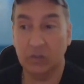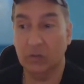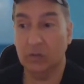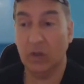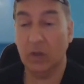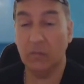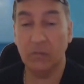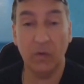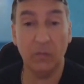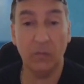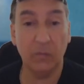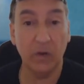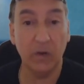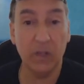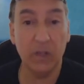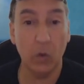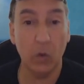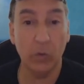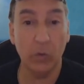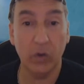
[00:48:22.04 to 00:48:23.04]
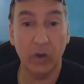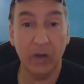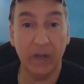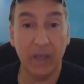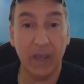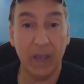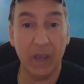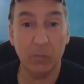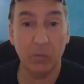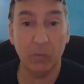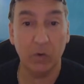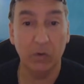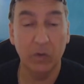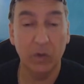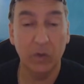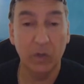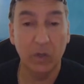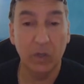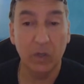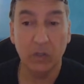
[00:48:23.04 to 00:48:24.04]
felt funny going on the camera.
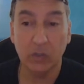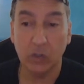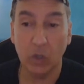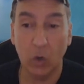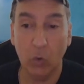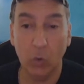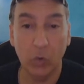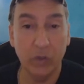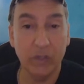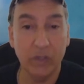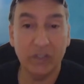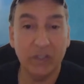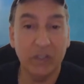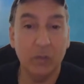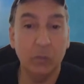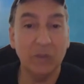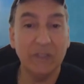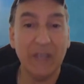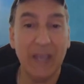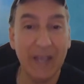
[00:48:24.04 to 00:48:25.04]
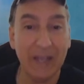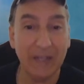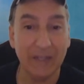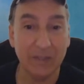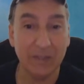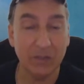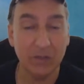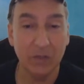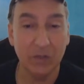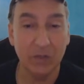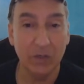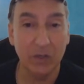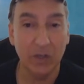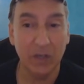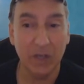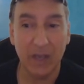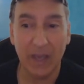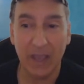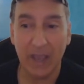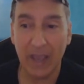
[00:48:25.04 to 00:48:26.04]
So all you seen was hands.
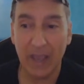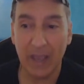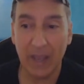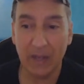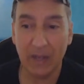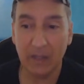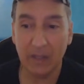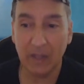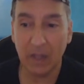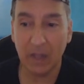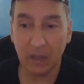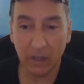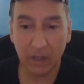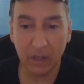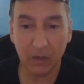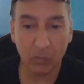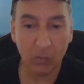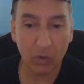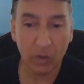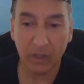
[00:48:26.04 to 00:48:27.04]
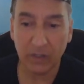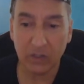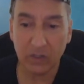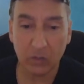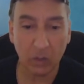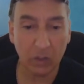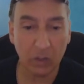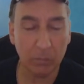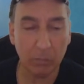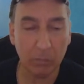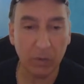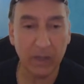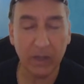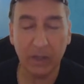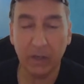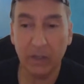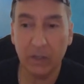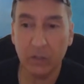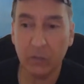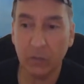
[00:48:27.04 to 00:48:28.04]
And then later on, I started
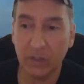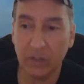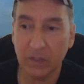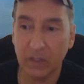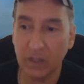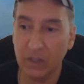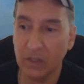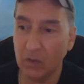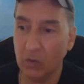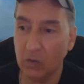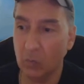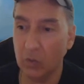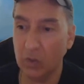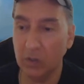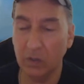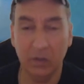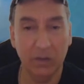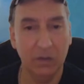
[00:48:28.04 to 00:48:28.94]
breaking into it. I said, you know what?